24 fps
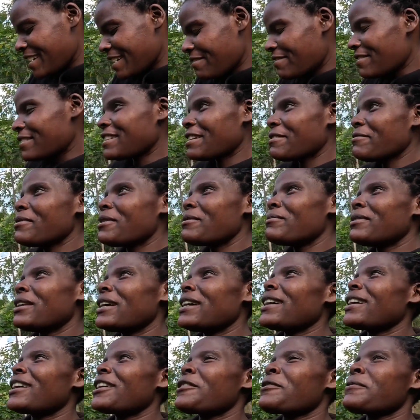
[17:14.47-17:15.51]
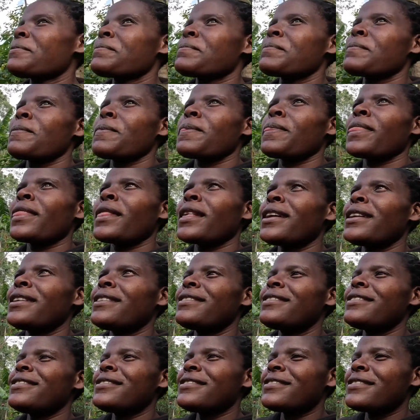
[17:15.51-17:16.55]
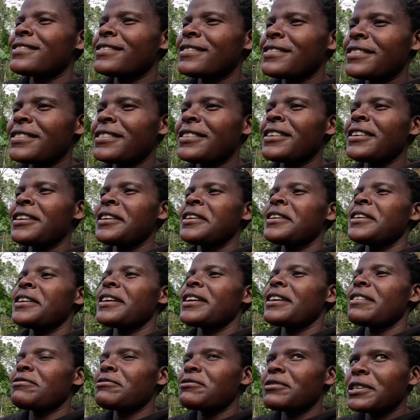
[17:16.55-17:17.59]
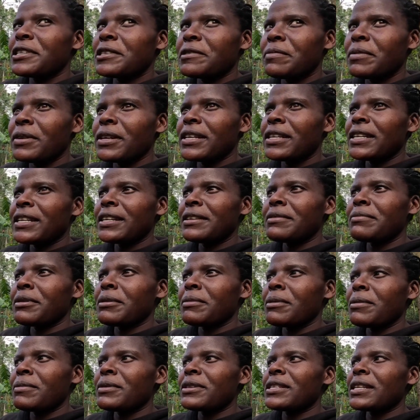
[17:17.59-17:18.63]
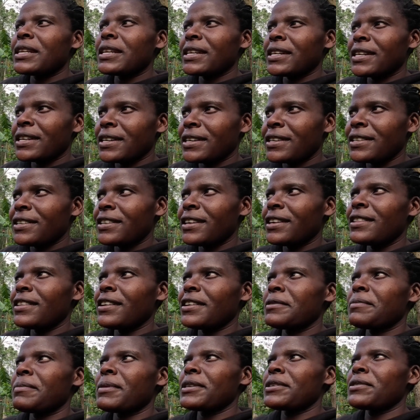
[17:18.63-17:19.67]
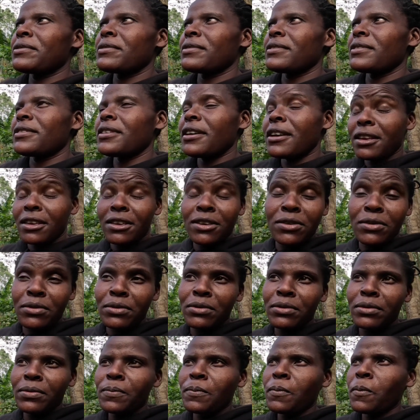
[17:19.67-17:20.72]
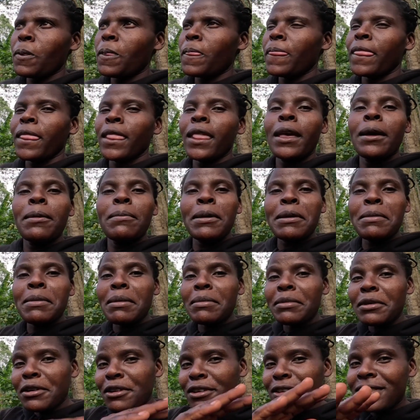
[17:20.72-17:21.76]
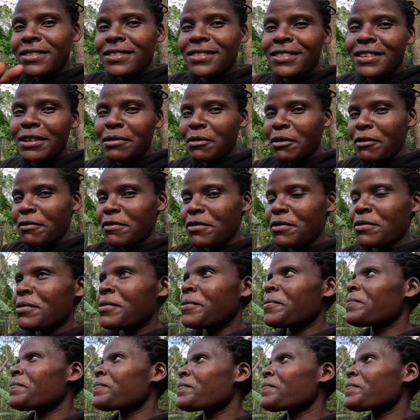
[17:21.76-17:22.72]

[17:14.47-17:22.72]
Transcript: Every time I'm like, mm, this, I have to explain. And my mom is like, tell that person, thank you. My mom knows some of you.